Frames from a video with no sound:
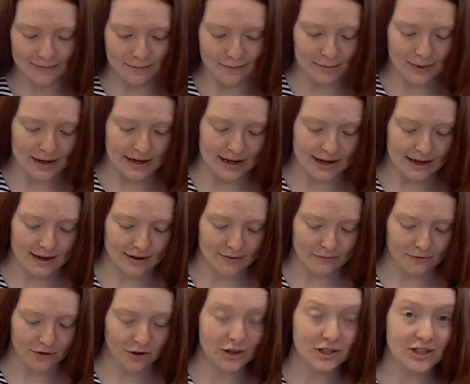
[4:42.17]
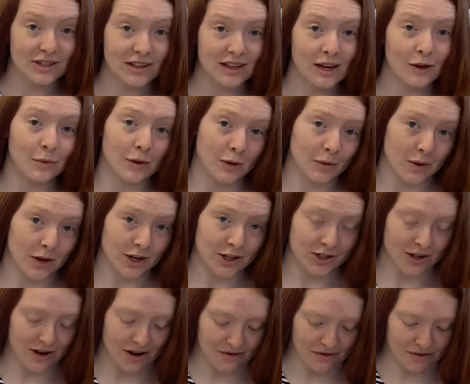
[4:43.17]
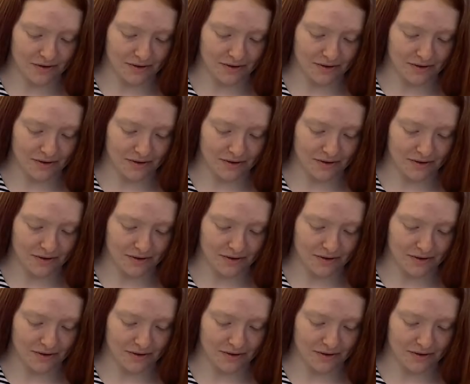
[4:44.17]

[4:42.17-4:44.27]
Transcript: But fortunately it will wash off.